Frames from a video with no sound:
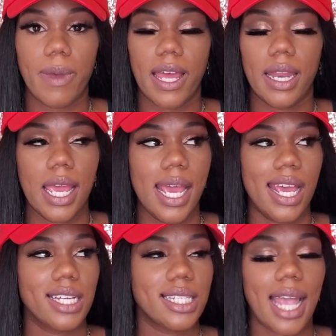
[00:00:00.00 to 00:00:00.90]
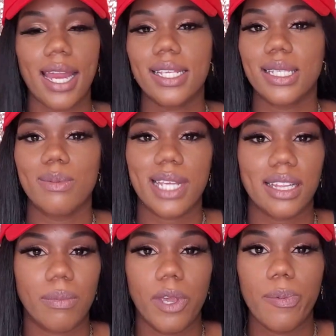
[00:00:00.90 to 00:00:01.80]
but it just kind of seems
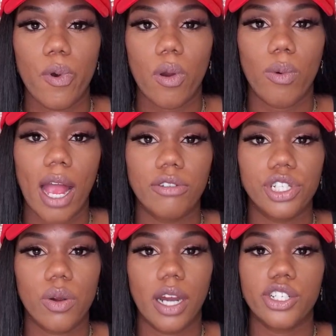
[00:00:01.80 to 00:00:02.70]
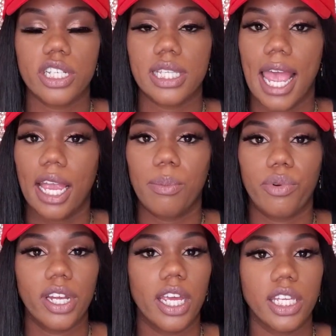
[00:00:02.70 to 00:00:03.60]
like the people around you are just
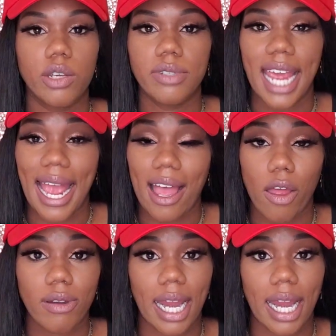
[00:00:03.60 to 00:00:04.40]
bringing you down.